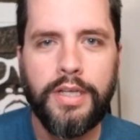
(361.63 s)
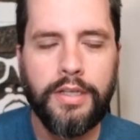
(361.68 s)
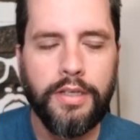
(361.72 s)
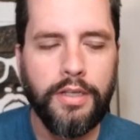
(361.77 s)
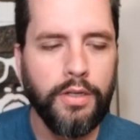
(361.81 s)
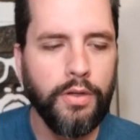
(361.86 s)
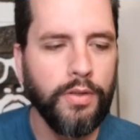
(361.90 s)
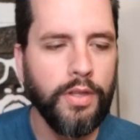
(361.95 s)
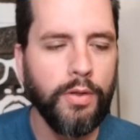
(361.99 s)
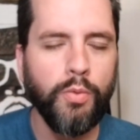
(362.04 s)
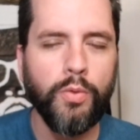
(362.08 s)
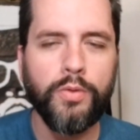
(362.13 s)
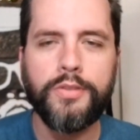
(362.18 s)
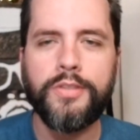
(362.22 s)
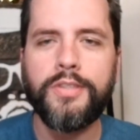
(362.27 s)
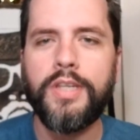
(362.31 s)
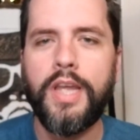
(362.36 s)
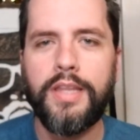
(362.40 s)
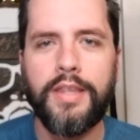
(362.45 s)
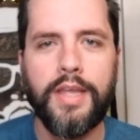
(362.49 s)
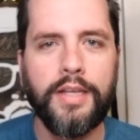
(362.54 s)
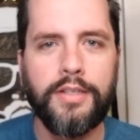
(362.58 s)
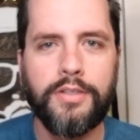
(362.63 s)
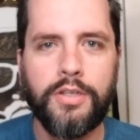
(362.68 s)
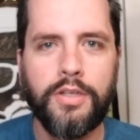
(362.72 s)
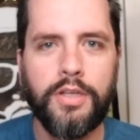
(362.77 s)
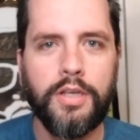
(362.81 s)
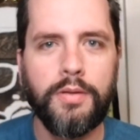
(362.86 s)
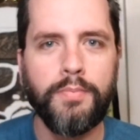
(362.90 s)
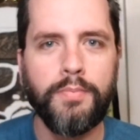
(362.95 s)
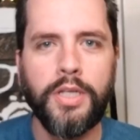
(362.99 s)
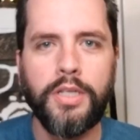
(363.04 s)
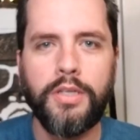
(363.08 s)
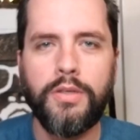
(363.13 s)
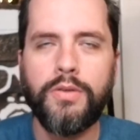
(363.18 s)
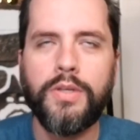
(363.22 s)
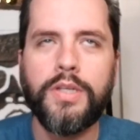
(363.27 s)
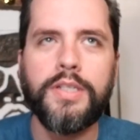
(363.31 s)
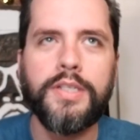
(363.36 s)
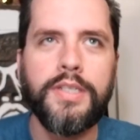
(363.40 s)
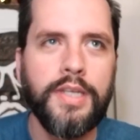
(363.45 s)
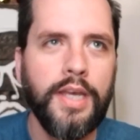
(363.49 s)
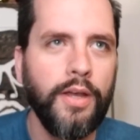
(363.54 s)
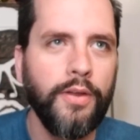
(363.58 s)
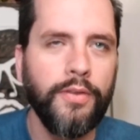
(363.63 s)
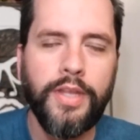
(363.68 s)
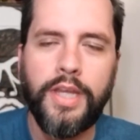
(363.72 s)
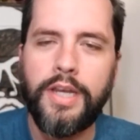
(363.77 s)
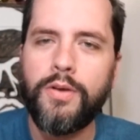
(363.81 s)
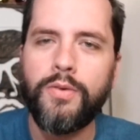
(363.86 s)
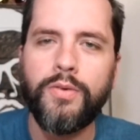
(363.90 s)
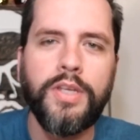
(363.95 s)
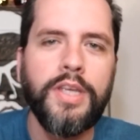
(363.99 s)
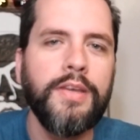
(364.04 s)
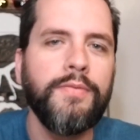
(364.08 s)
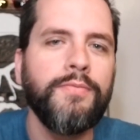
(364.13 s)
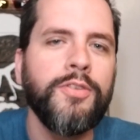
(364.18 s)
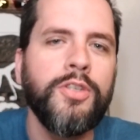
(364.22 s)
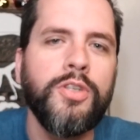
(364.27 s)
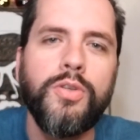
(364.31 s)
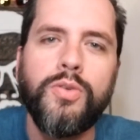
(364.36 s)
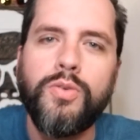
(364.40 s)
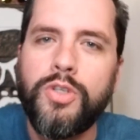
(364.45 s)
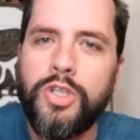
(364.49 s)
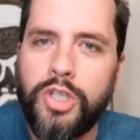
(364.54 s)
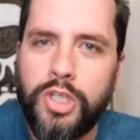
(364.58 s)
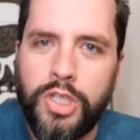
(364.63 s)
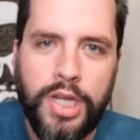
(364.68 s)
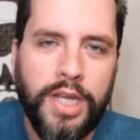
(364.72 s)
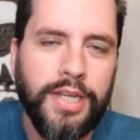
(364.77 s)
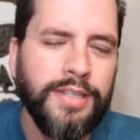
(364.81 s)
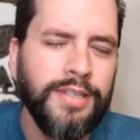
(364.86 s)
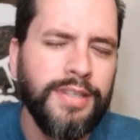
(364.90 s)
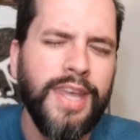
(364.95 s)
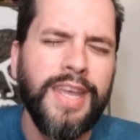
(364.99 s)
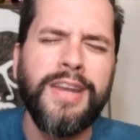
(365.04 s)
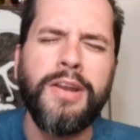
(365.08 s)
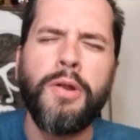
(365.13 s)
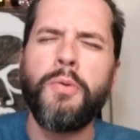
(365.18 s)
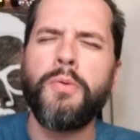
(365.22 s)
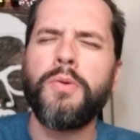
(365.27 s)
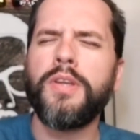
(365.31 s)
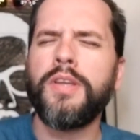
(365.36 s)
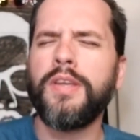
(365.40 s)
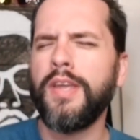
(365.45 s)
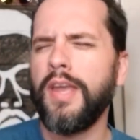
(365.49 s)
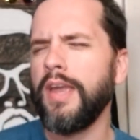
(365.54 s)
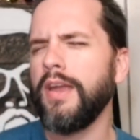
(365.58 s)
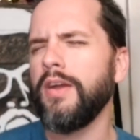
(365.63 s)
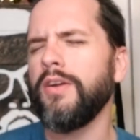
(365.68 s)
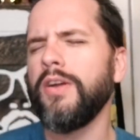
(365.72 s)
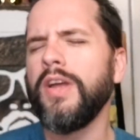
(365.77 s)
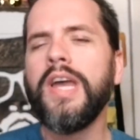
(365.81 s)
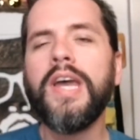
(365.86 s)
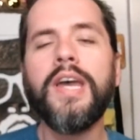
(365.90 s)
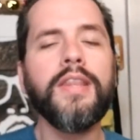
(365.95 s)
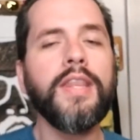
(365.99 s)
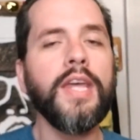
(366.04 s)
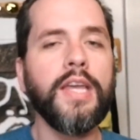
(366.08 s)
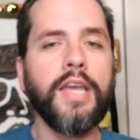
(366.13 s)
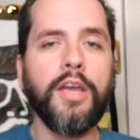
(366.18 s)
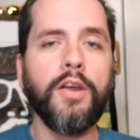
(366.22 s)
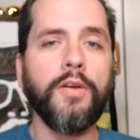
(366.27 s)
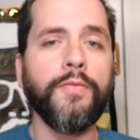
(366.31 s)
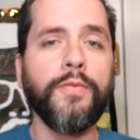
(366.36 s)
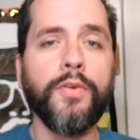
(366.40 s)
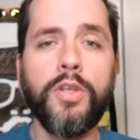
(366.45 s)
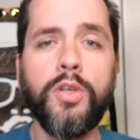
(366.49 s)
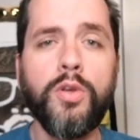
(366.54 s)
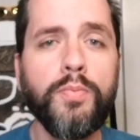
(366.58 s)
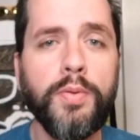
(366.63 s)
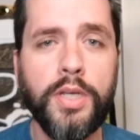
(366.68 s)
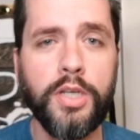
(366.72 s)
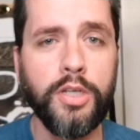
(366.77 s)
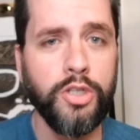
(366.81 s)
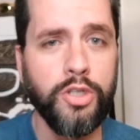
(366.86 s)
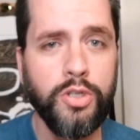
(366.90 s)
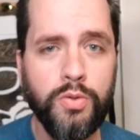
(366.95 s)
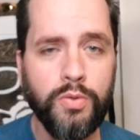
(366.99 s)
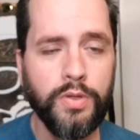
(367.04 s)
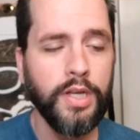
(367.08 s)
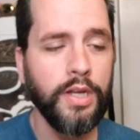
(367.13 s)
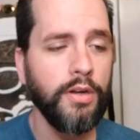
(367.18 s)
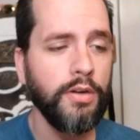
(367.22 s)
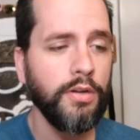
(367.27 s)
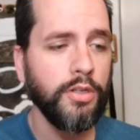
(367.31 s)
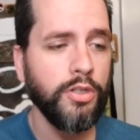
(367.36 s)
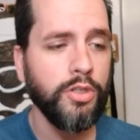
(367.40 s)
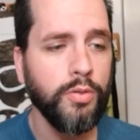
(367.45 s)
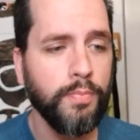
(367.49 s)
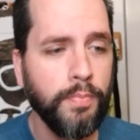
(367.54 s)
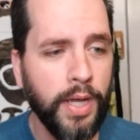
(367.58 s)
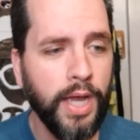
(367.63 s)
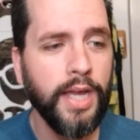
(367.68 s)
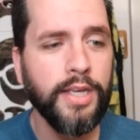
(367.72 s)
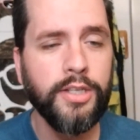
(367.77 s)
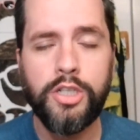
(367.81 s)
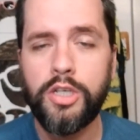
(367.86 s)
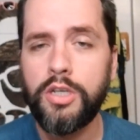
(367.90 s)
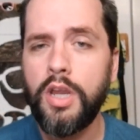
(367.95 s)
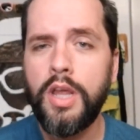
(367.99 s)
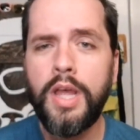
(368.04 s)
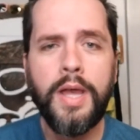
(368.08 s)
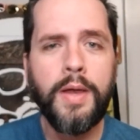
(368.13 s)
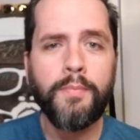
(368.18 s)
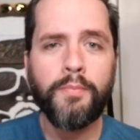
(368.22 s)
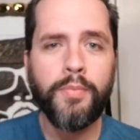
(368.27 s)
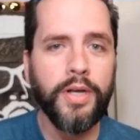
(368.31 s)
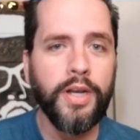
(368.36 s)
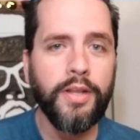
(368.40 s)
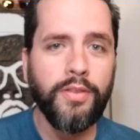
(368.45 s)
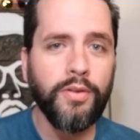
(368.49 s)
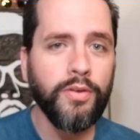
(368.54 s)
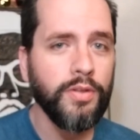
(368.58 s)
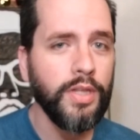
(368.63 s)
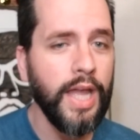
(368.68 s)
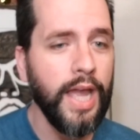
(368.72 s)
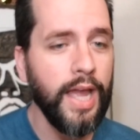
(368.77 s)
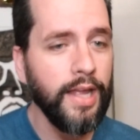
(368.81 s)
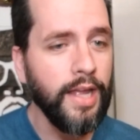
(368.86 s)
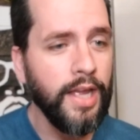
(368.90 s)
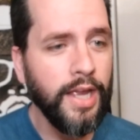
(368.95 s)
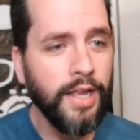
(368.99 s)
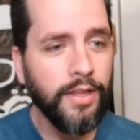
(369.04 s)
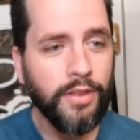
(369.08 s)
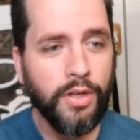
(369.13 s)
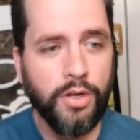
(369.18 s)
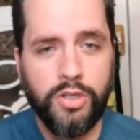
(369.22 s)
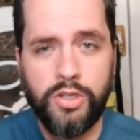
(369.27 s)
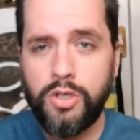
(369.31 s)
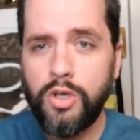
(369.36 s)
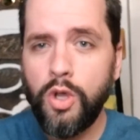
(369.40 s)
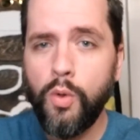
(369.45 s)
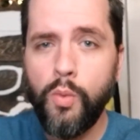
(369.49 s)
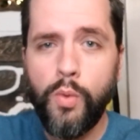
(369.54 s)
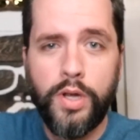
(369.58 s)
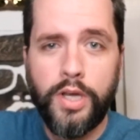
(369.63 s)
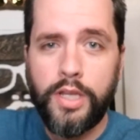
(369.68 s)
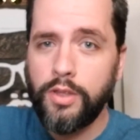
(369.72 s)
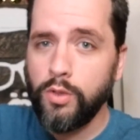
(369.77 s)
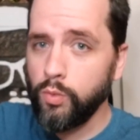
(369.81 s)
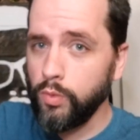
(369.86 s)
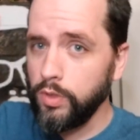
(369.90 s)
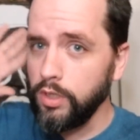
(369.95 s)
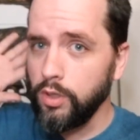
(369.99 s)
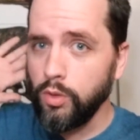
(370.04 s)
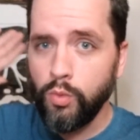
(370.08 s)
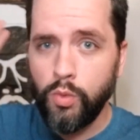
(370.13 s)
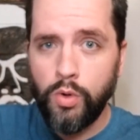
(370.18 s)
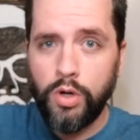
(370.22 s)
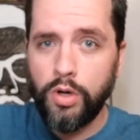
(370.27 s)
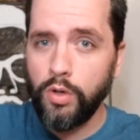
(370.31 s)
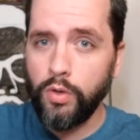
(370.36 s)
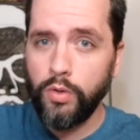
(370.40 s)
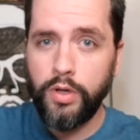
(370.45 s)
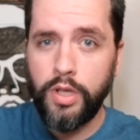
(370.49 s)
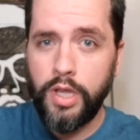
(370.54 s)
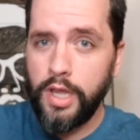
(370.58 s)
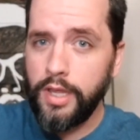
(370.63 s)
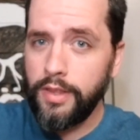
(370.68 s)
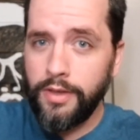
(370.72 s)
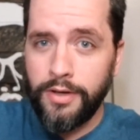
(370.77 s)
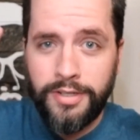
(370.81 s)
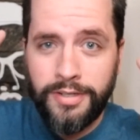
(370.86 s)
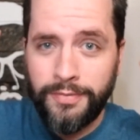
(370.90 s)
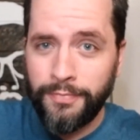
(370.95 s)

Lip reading: You know, they won't say that to you, you can tell. They don't give two shits. They don't care. They care for you because you care and it's your passion. But other than that, there's no one in the real world. There's